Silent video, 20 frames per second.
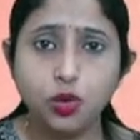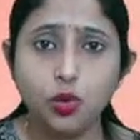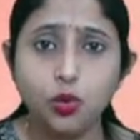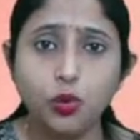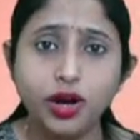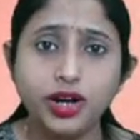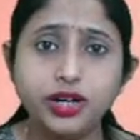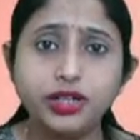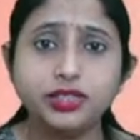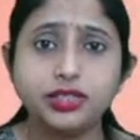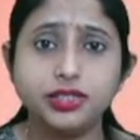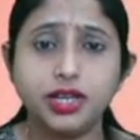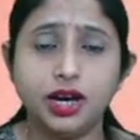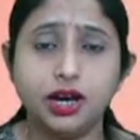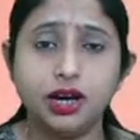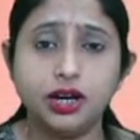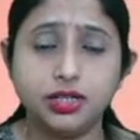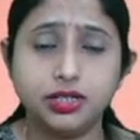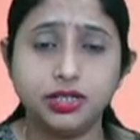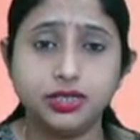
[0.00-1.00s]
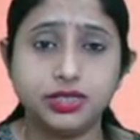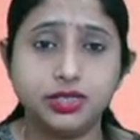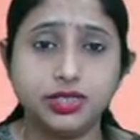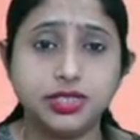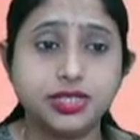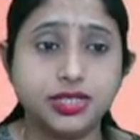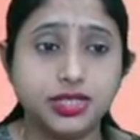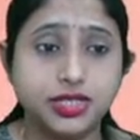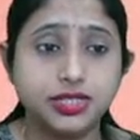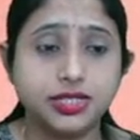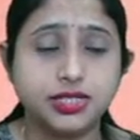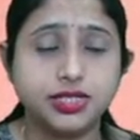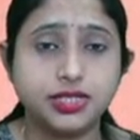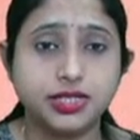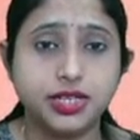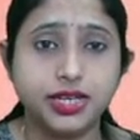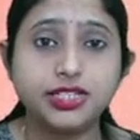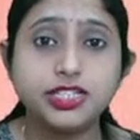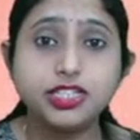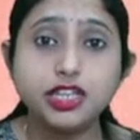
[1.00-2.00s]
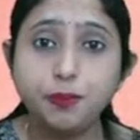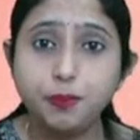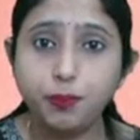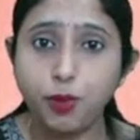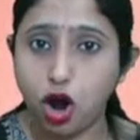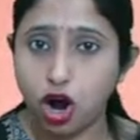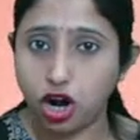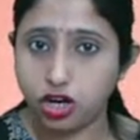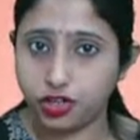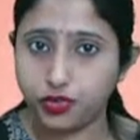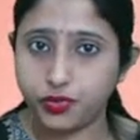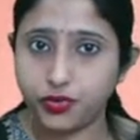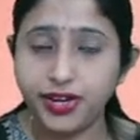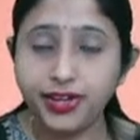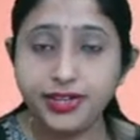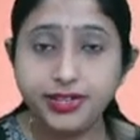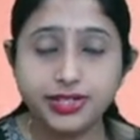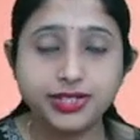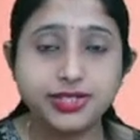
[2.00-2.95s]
what this is, it's a pot, right?